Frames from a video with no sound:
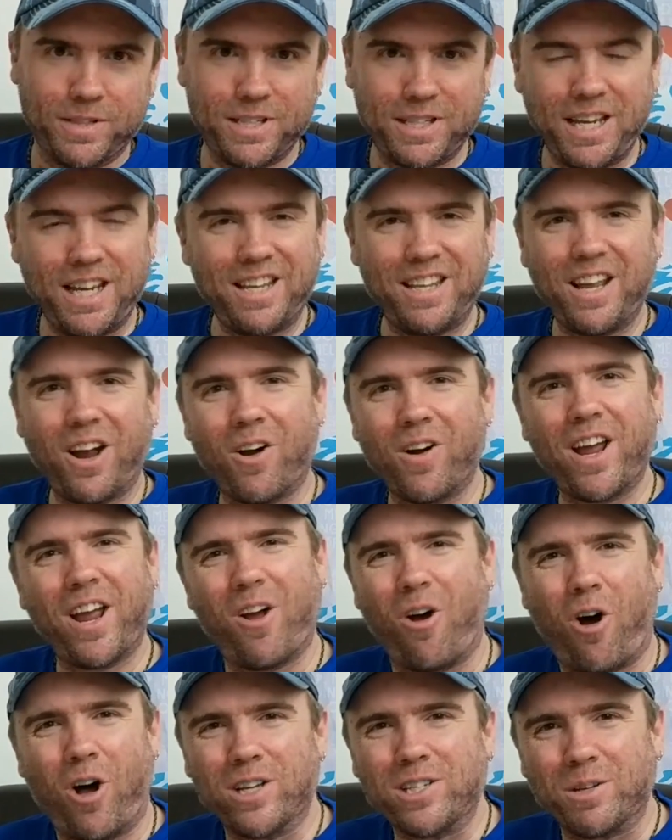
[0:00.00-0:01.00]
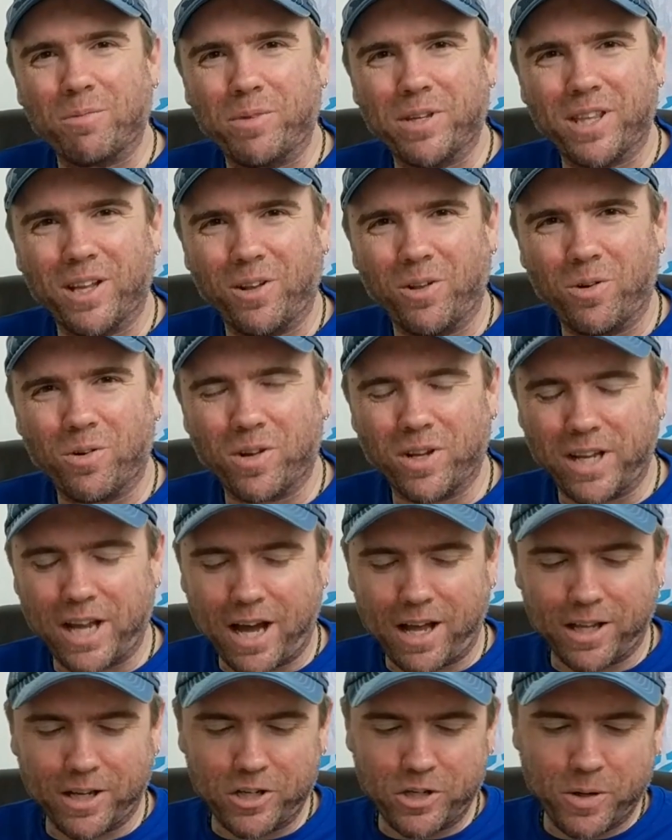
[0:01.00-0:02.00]
See, aren't I awesome with the local
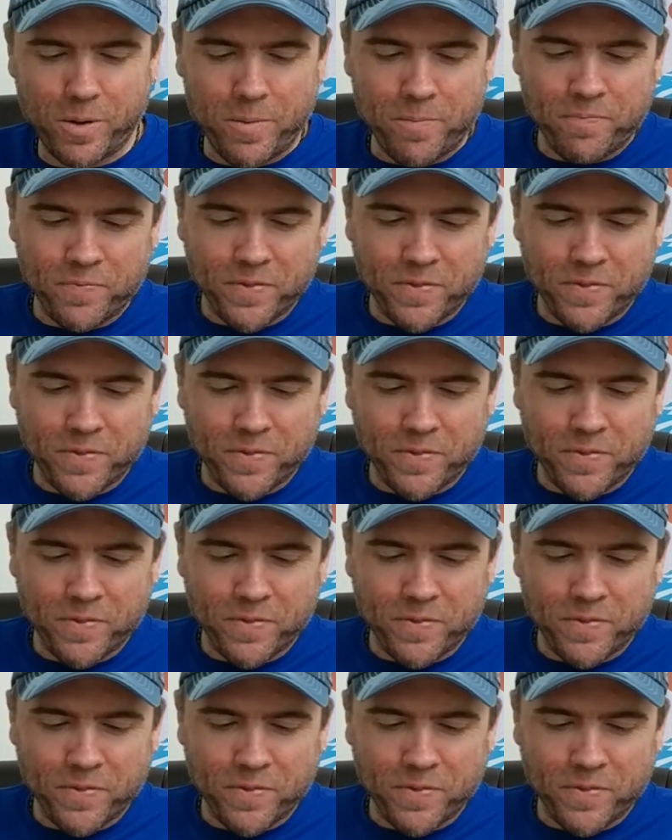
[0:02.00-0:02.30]
knowledge?